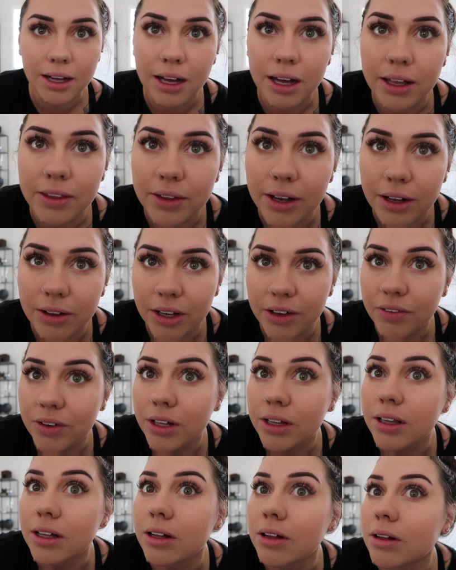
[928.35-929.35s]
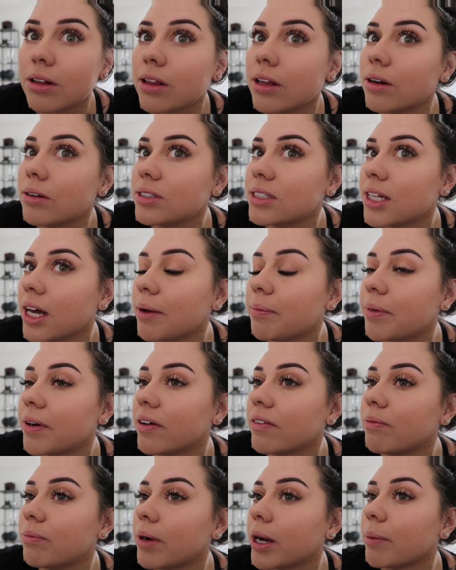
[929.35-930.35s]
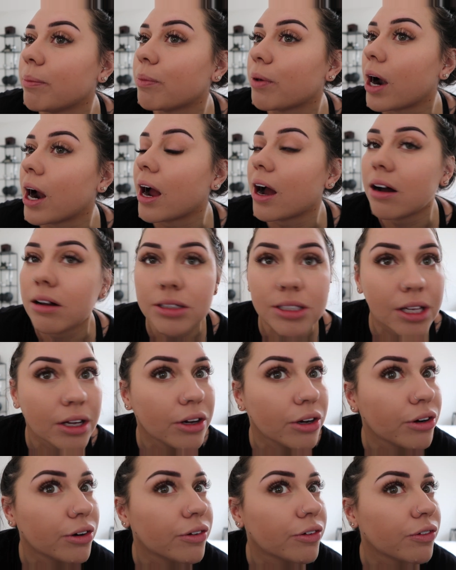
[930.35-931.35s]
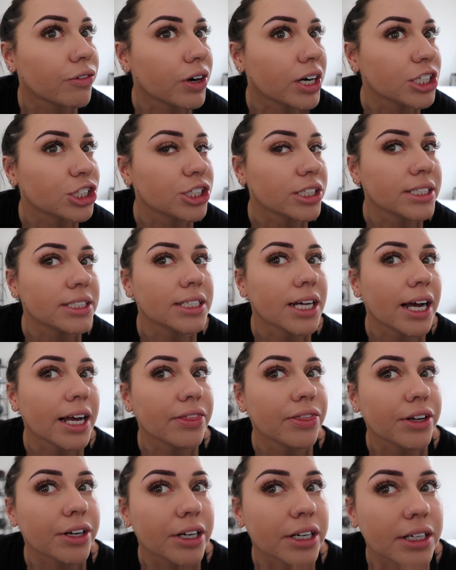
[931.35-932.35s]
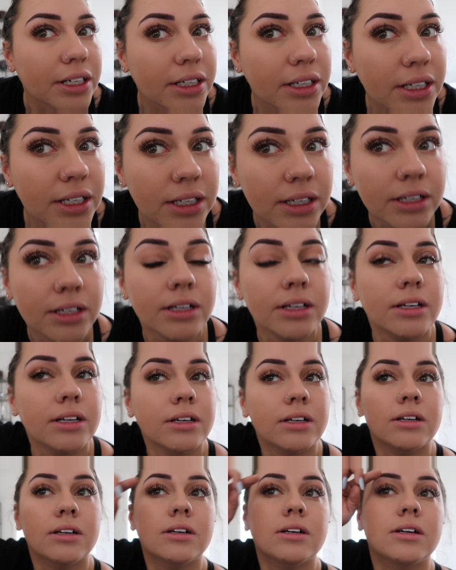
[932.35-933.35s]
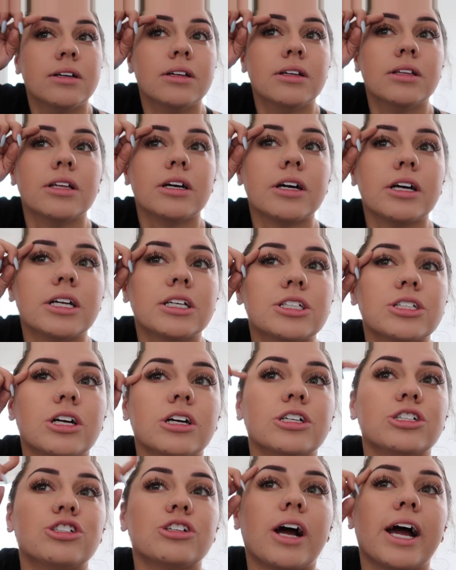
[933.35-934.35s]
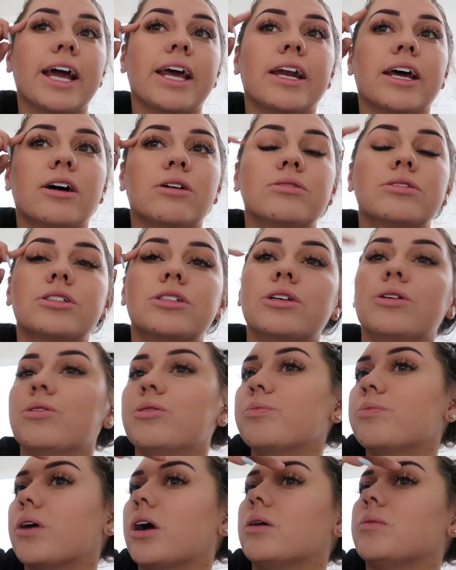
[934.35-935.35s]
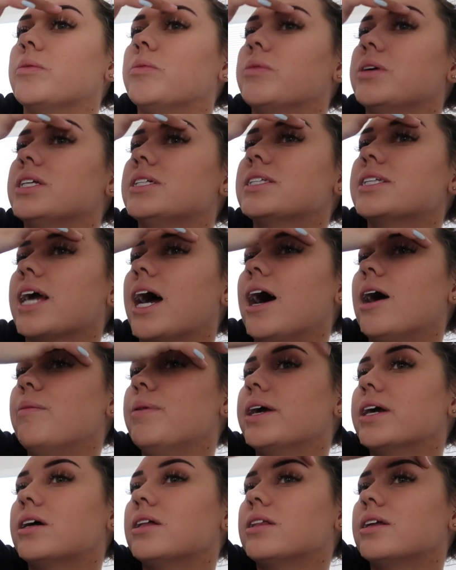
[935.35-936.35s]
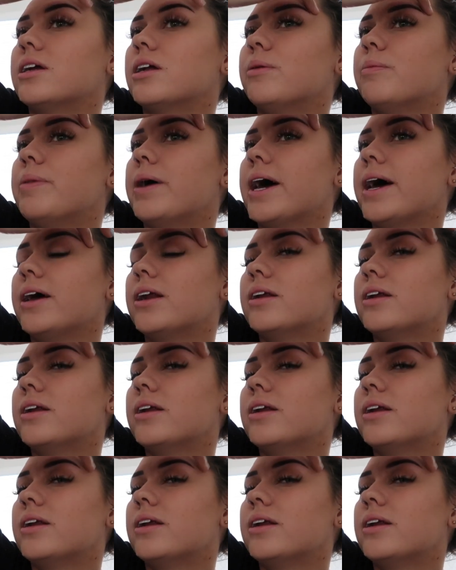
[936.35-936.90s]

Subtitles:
And then I'll give you a little close-up of my brows, freshly done. They're gonna start drying out soon, probably scabbing a little bit.